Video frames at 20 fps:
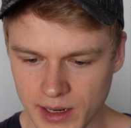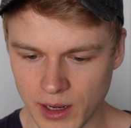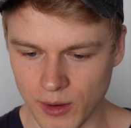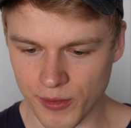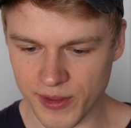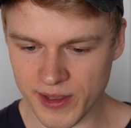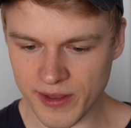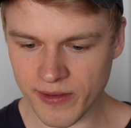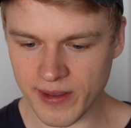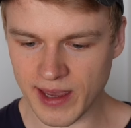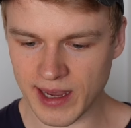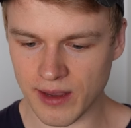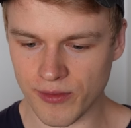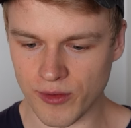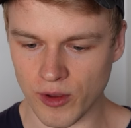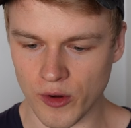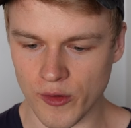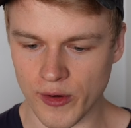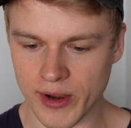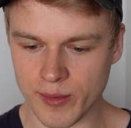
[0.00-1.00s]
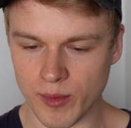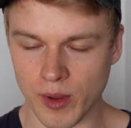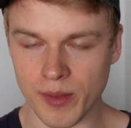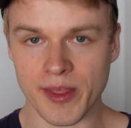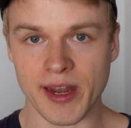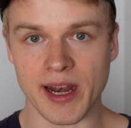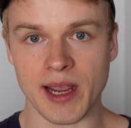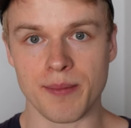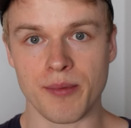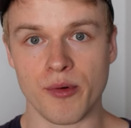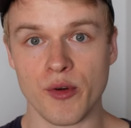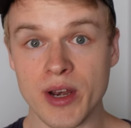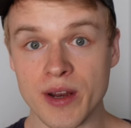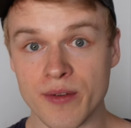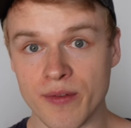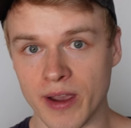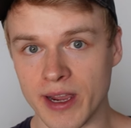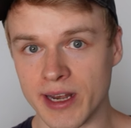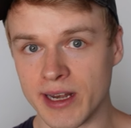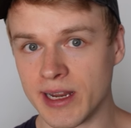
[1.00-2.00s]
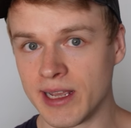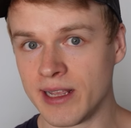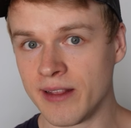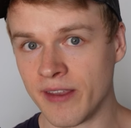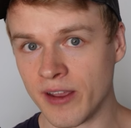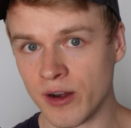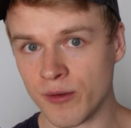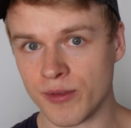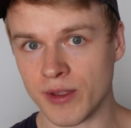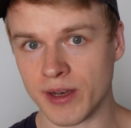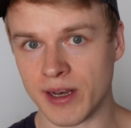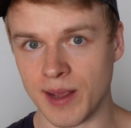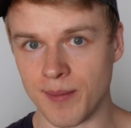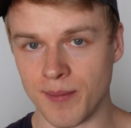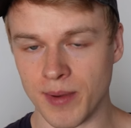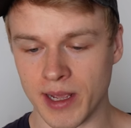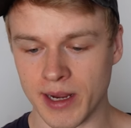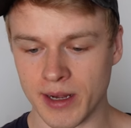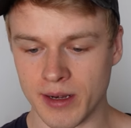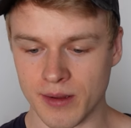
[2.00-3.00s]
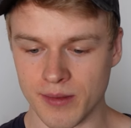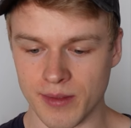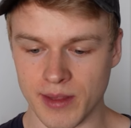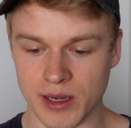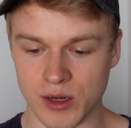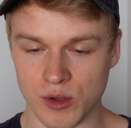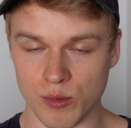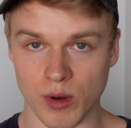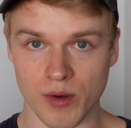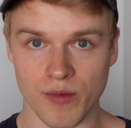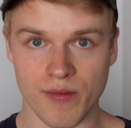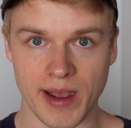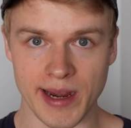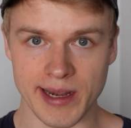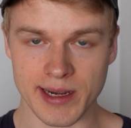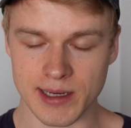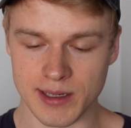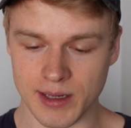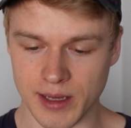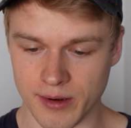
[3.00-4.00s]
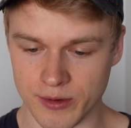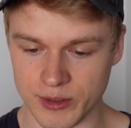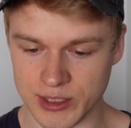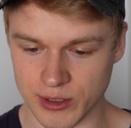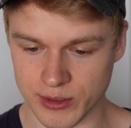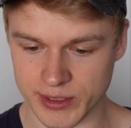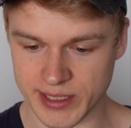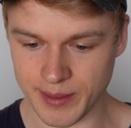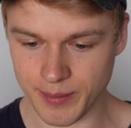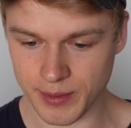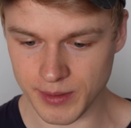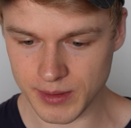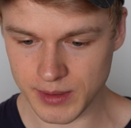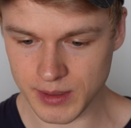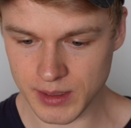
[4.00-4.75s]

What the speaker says: Now this tag is already one that I predefined inside of the template that you will find in the resource hub.